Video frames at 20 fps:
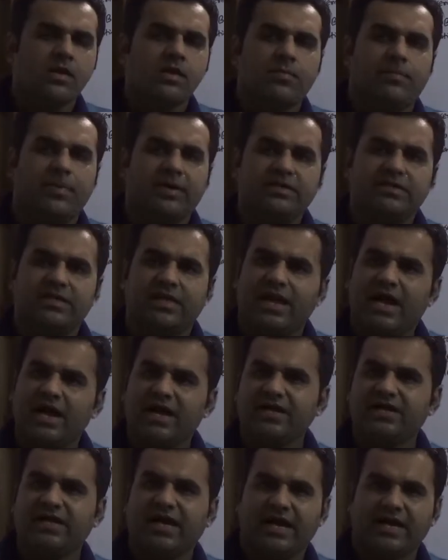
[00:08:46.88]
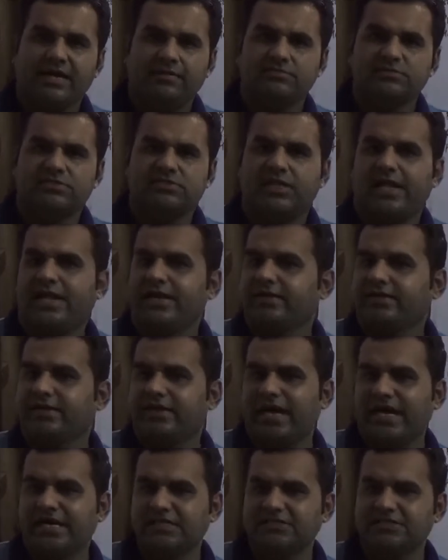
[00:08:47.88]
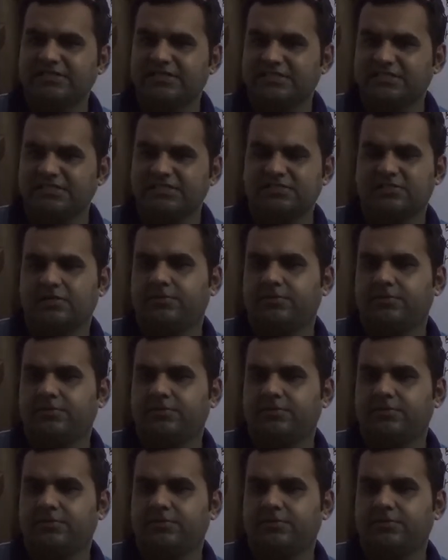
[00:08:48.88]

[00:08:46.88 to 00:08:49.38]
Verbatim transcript: But there are times like Reliance Industries